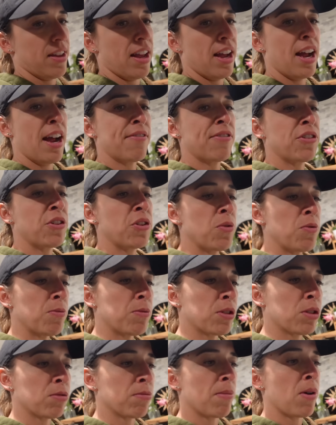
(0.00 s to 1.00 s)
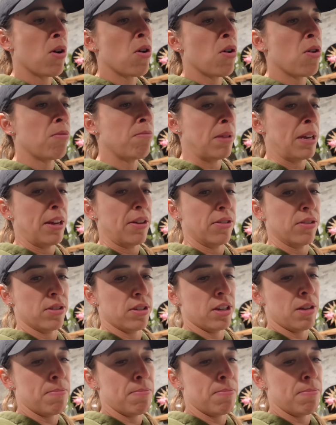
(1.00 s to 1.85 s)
I have to do small meals,